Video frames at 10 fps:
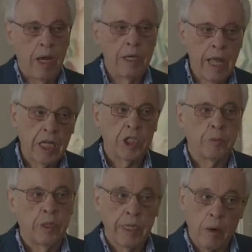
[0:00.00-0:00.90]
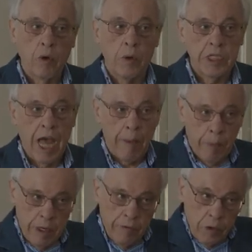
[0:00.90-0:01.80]
are negligible, that will always
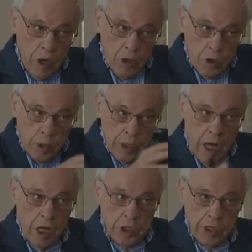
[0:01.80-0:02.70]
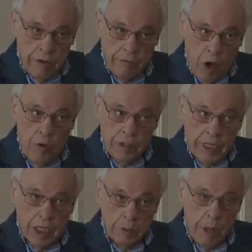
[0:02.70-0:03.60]
happen if you go to a large enough
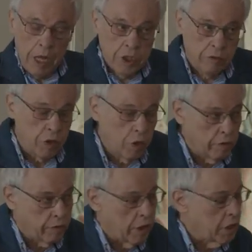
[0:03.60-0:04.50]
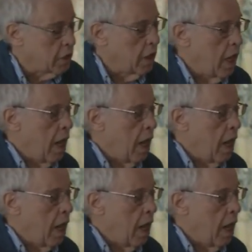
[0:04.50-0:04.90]
overdense patch of the universe.